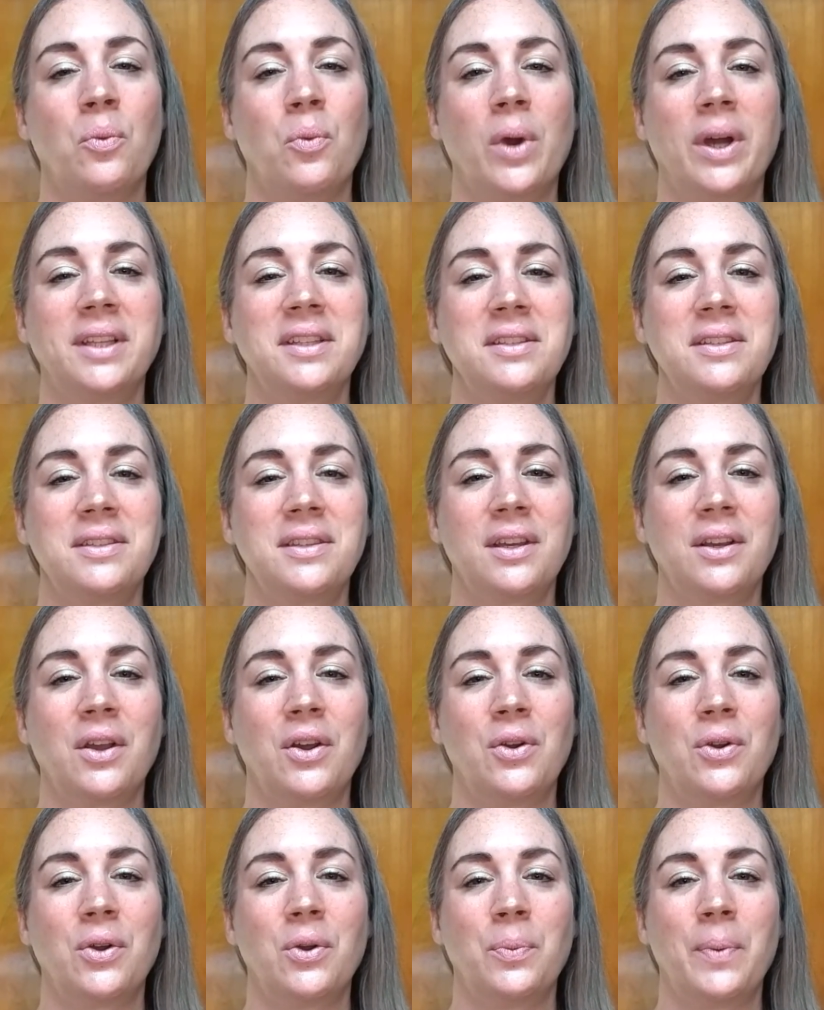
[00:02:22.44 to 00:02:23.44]
Once the
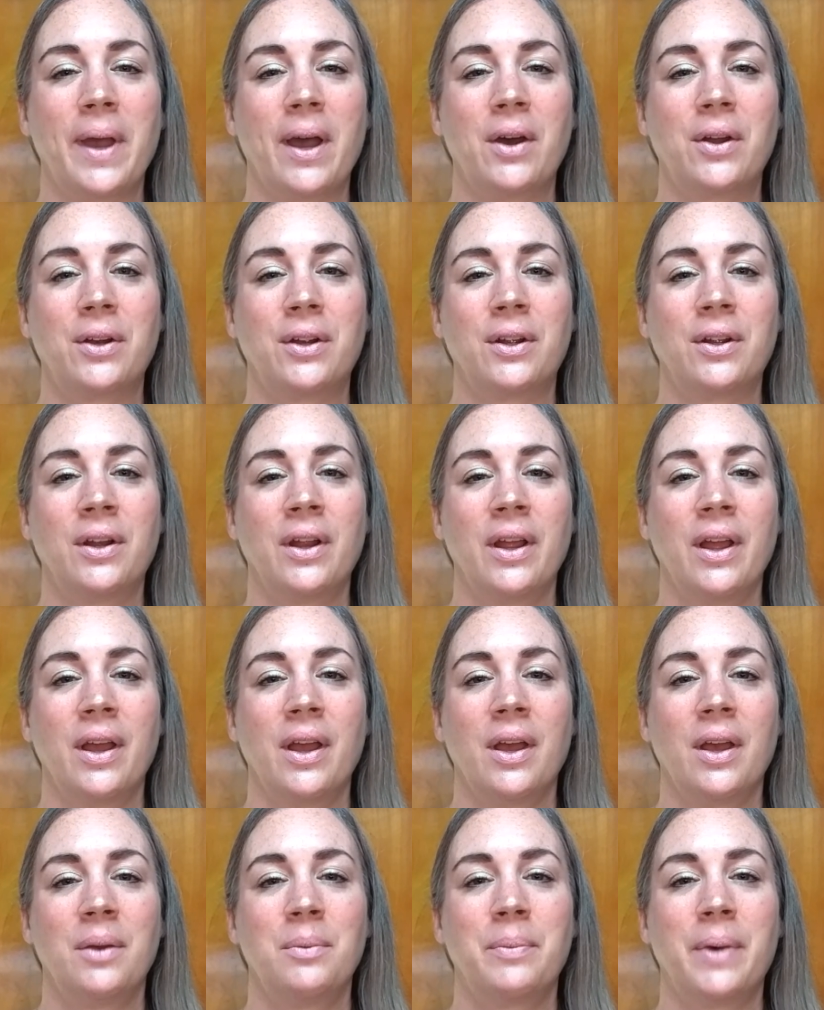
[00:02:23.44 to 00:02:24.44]
cocoa powder,
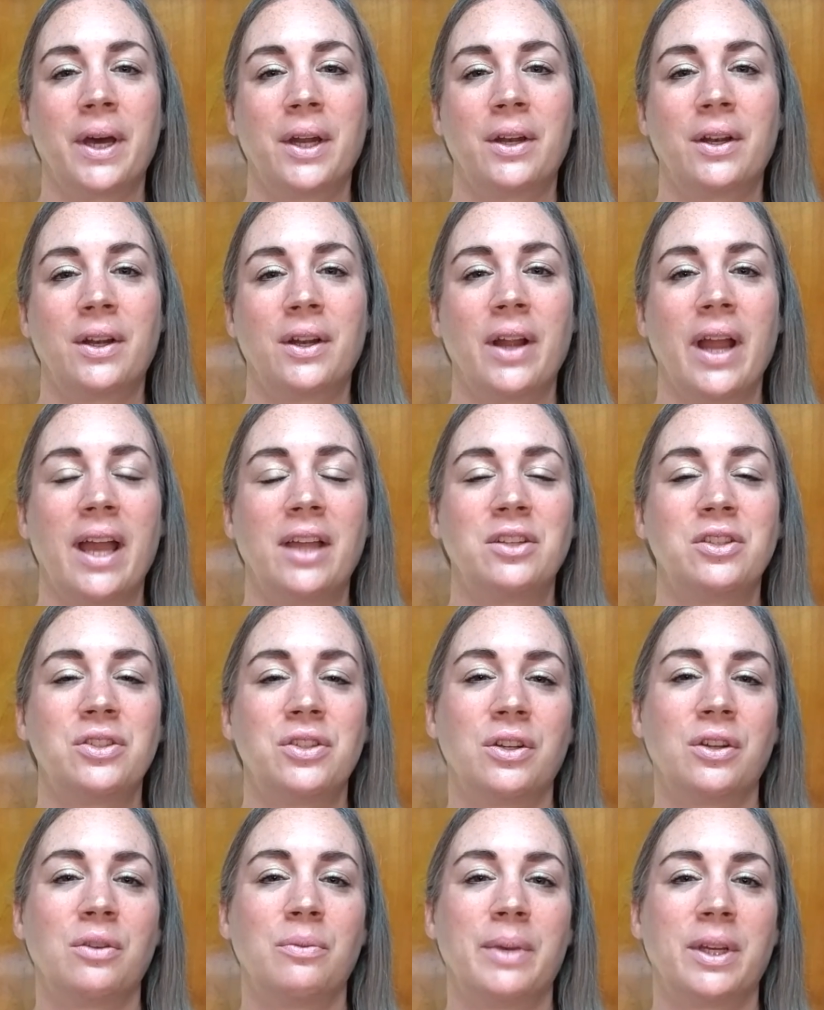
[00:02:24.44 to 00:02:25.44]
butter, and
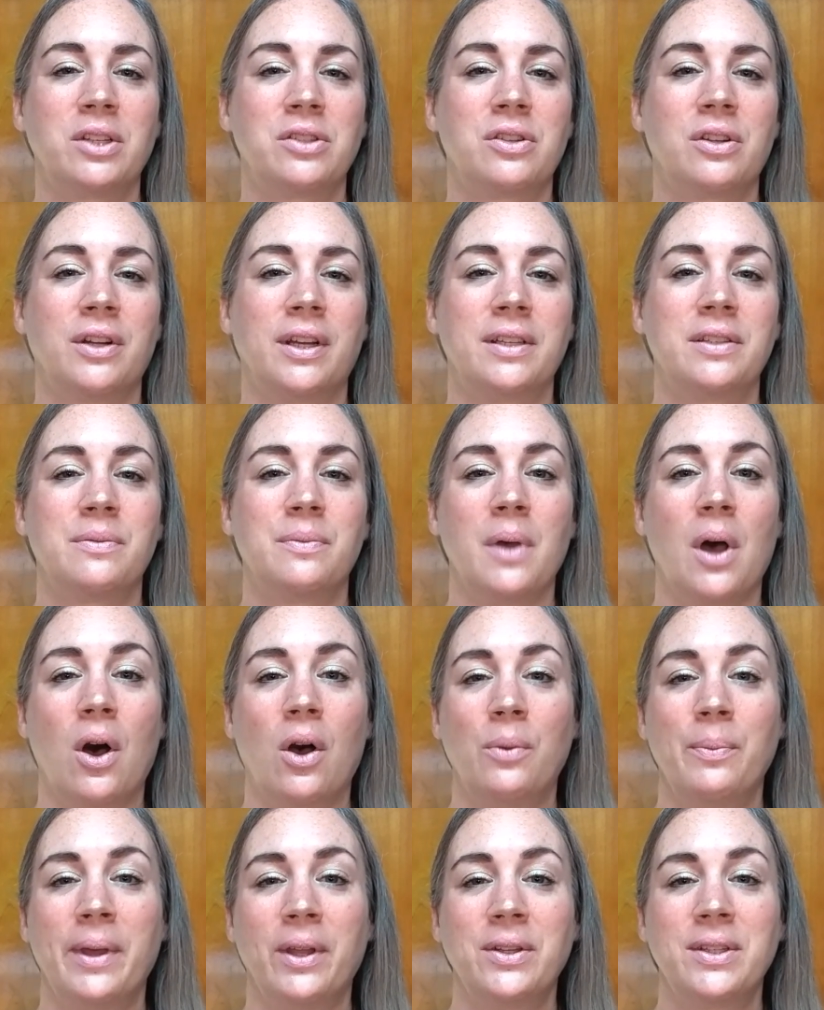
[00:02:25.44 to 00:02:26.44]
sugar mixture is
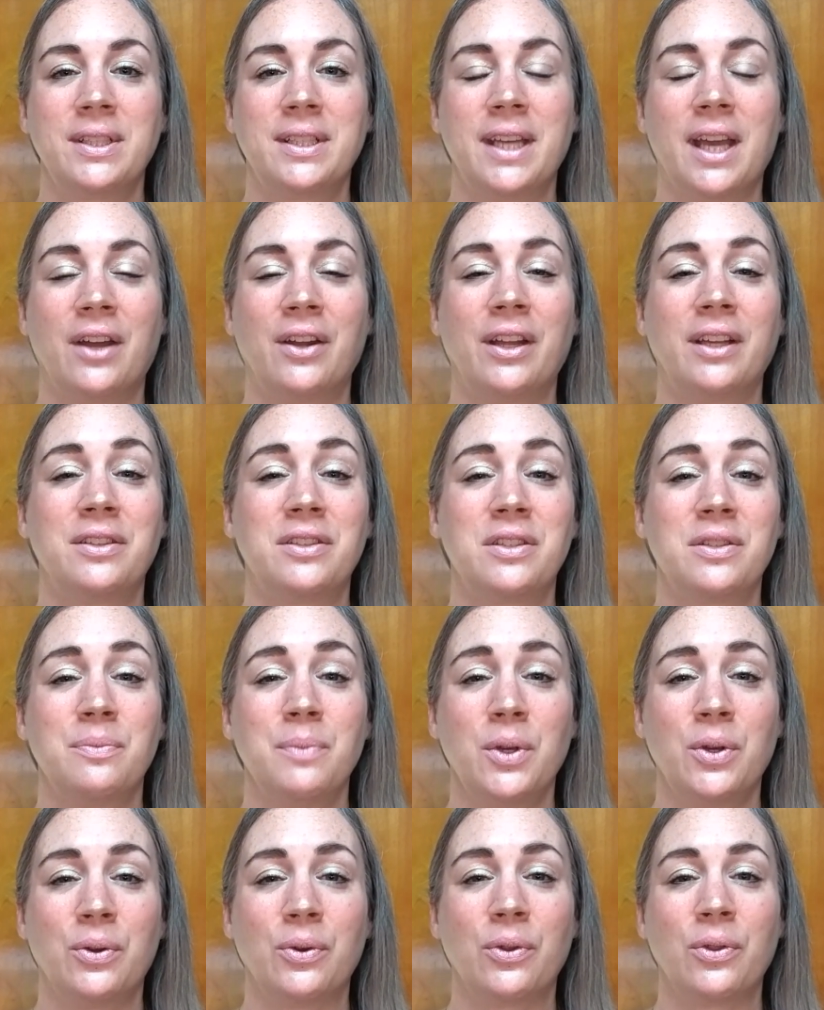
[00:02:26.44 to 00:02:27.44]
all melted down and
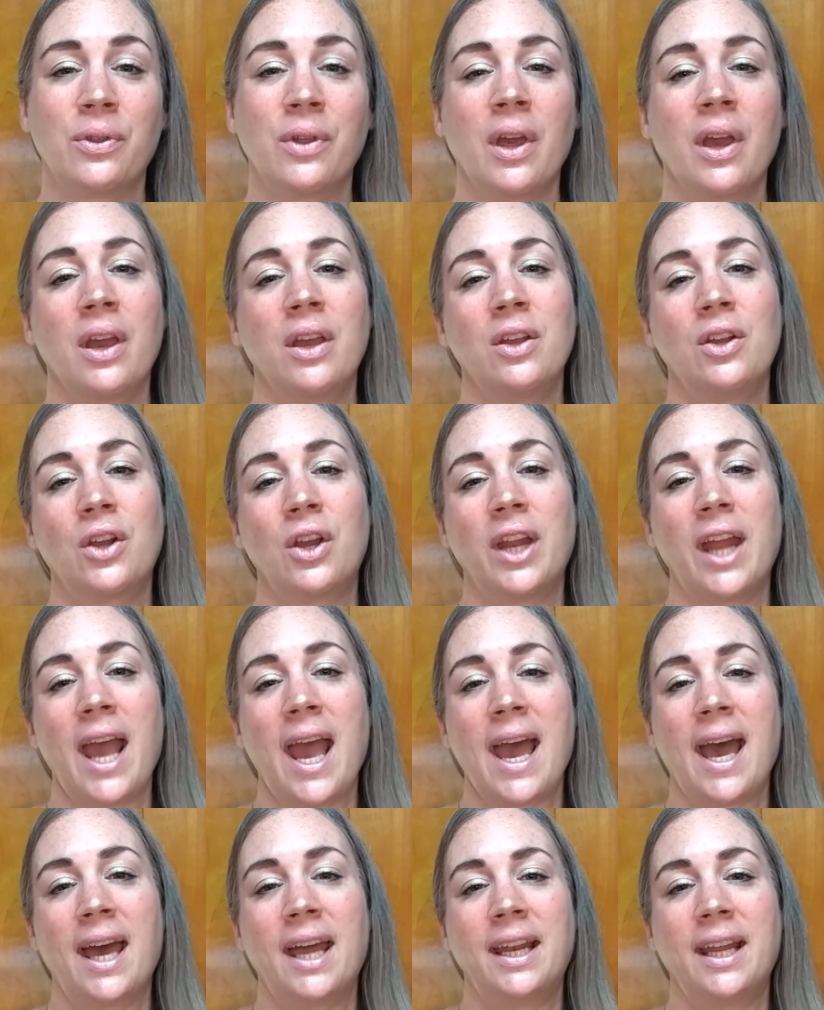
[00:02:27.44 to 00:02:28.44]
smooth, you're going
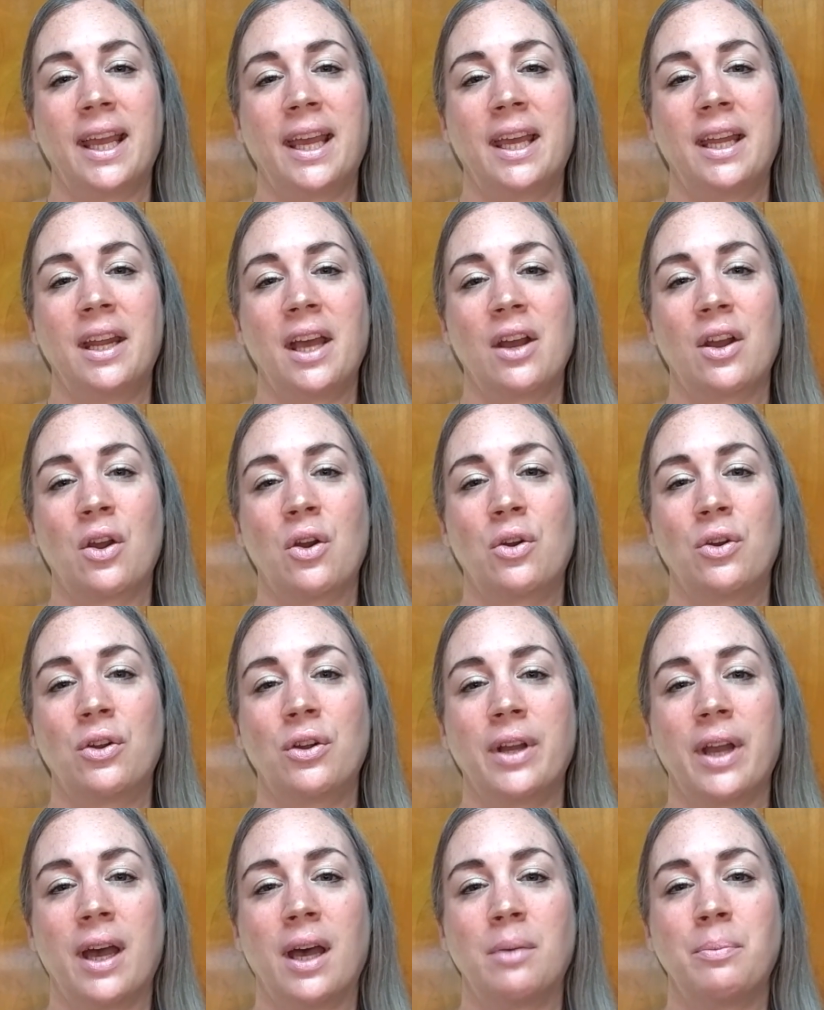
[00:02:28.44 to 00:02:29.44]
to add in a
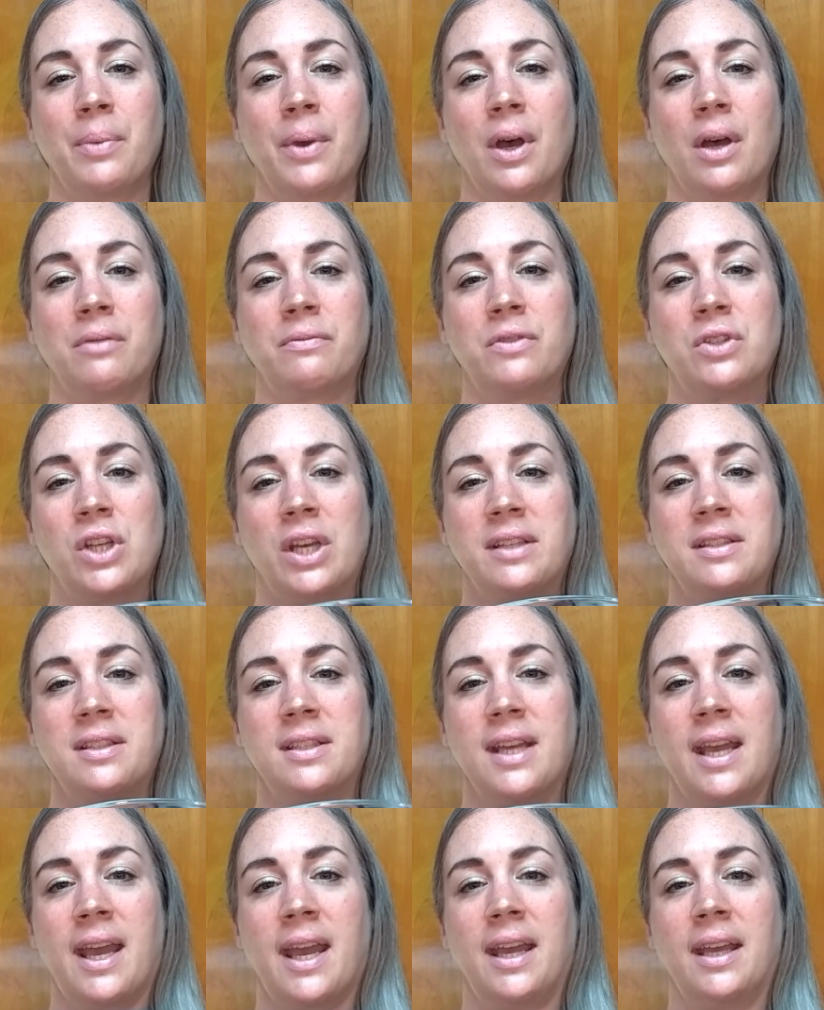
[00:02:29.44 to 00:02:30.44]
1/4 cup of
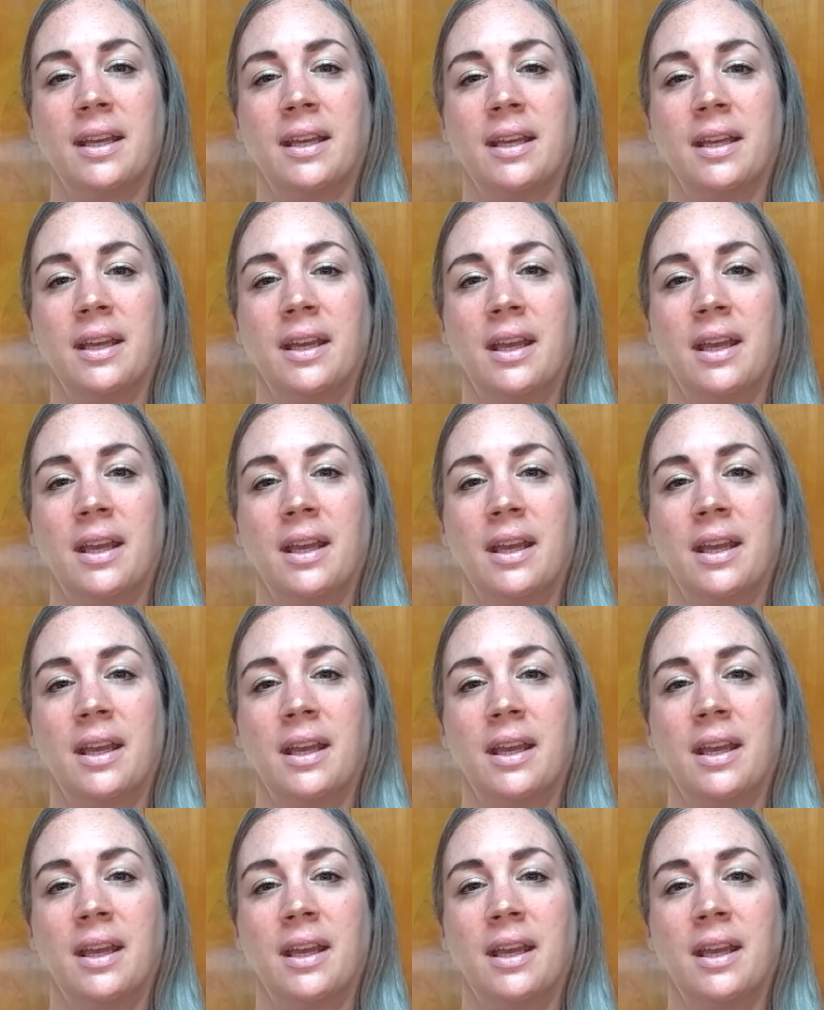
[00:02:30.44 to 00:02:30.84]
just egg.